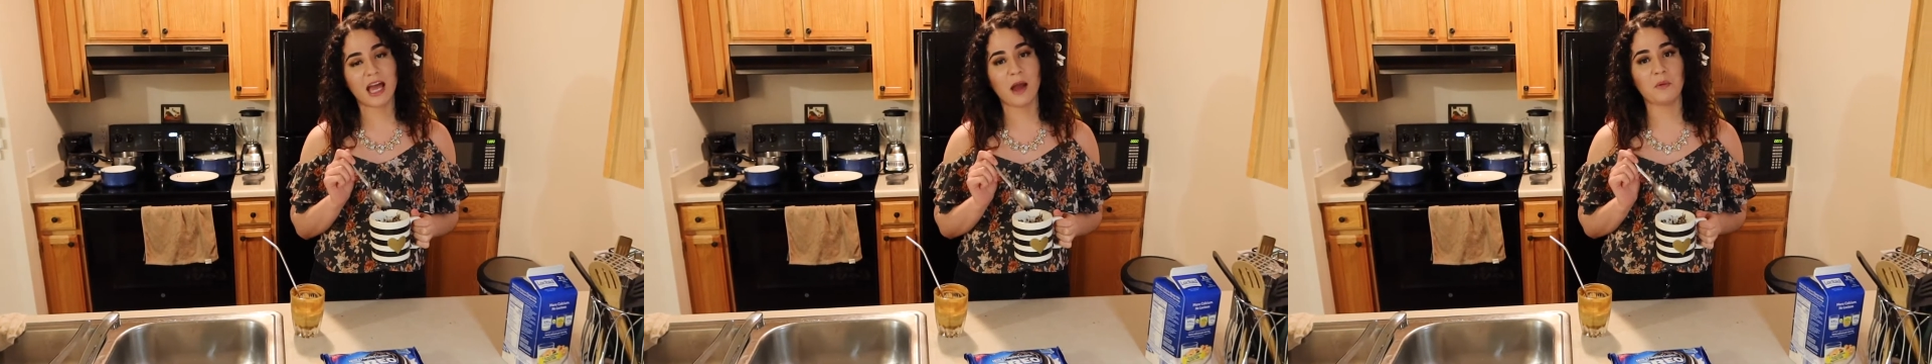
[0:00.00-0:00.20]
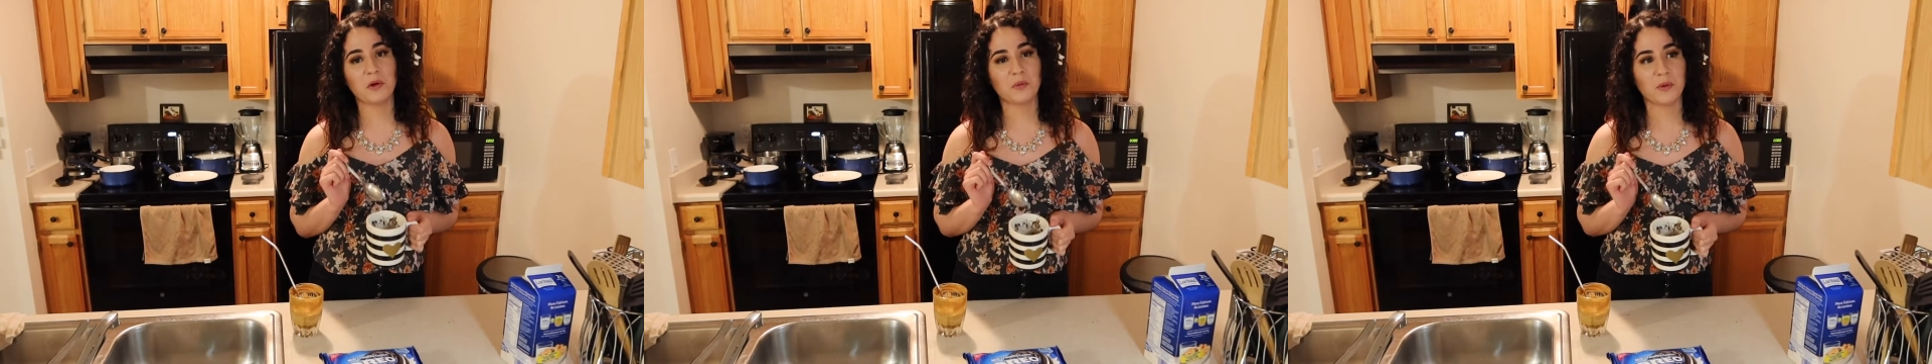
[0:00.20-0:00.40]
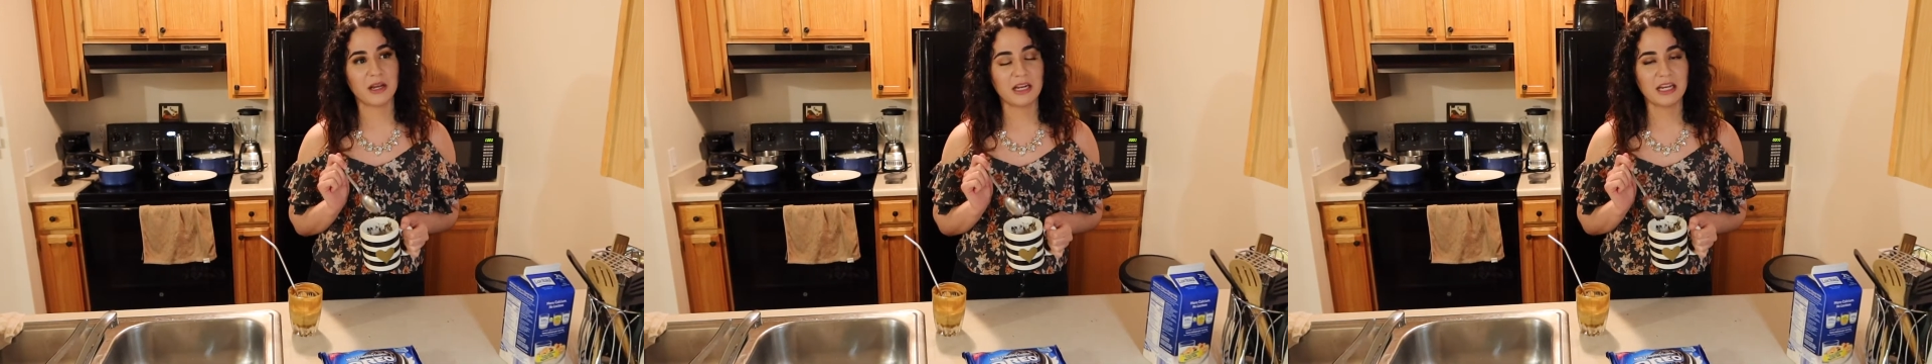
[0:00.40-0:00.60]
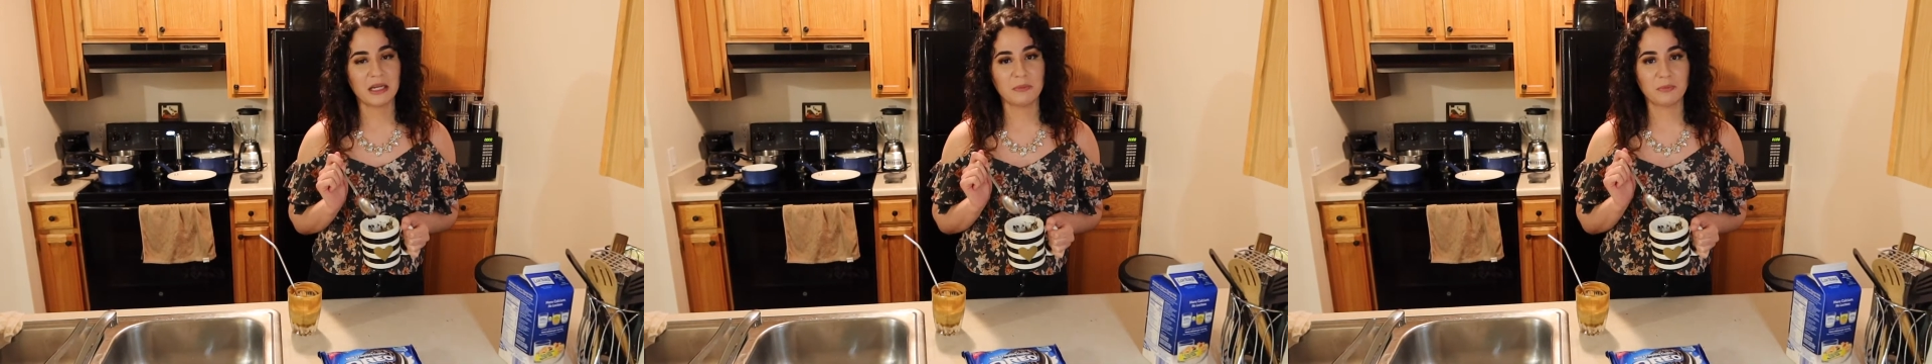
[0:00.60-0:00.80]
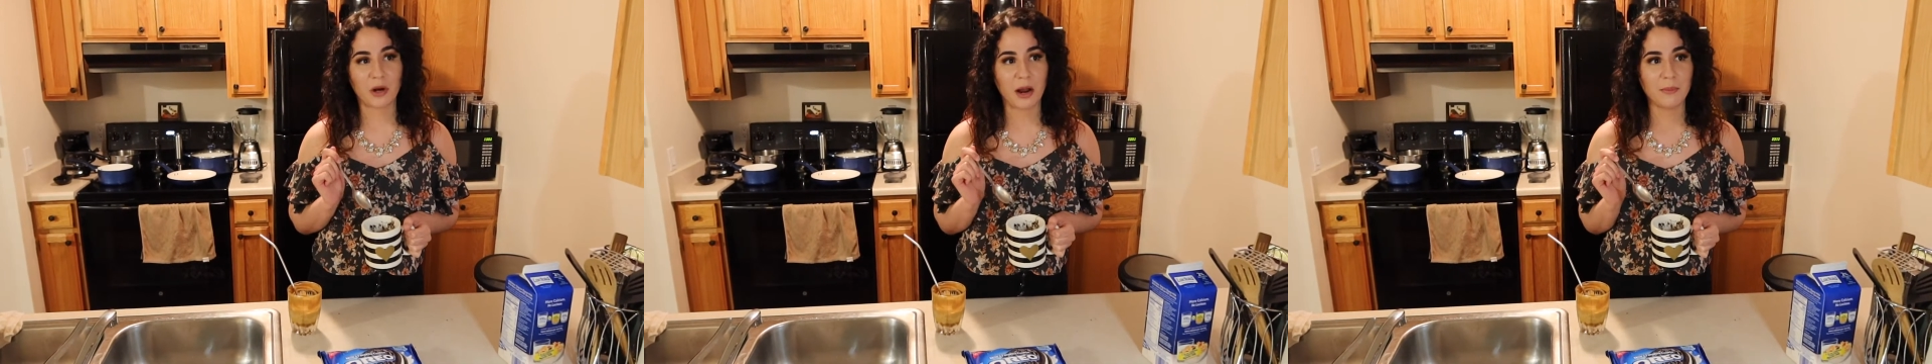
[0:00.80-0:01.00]
I would rate
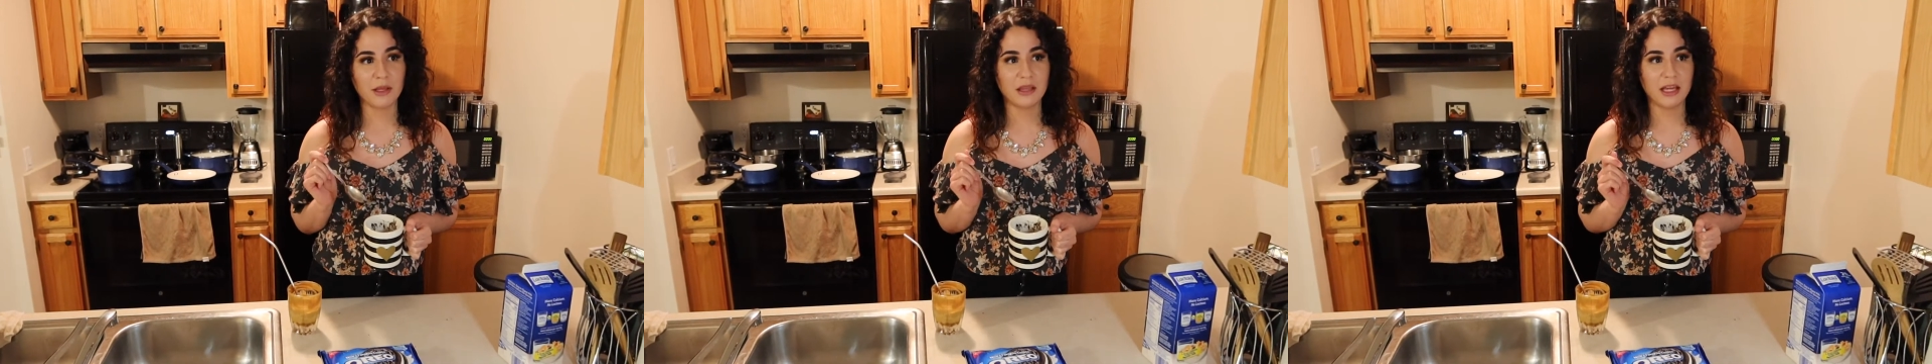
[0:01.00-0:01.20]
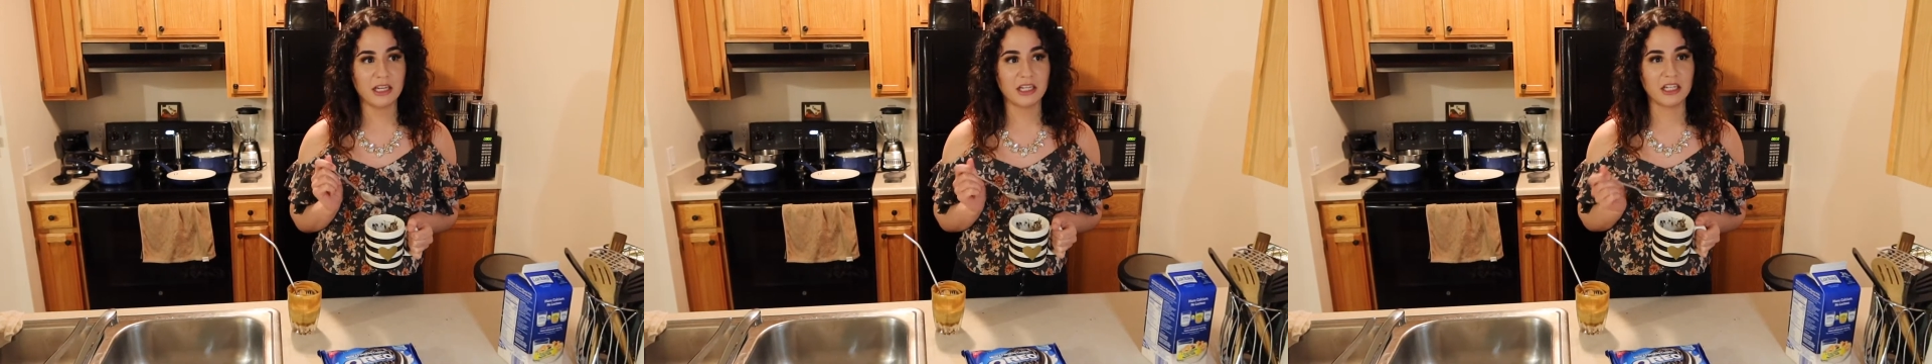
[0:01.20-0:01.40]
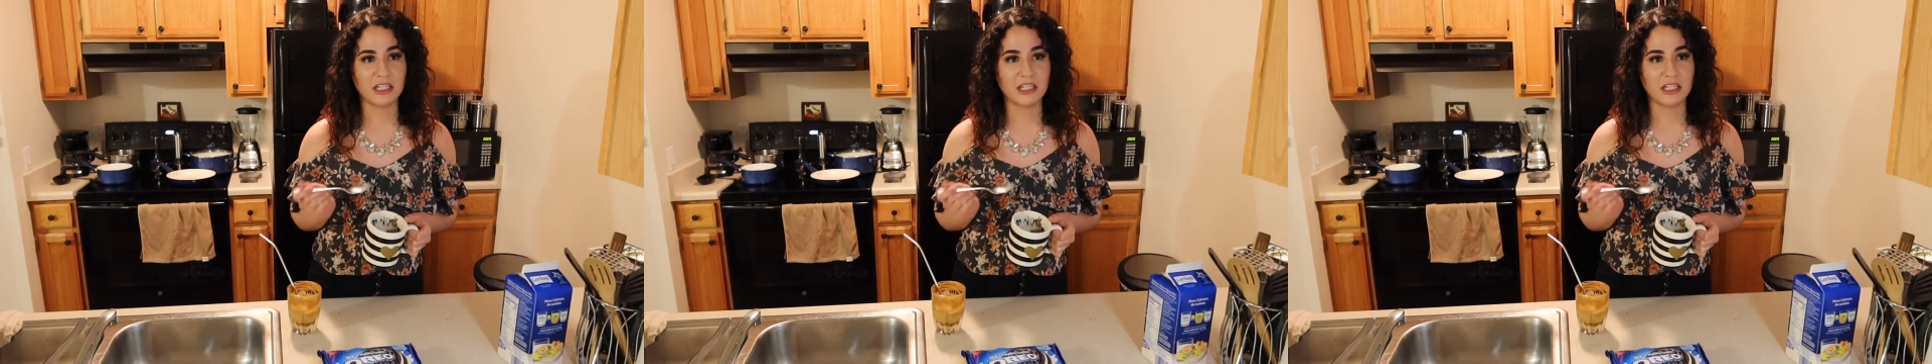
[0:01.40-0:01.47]
it probably like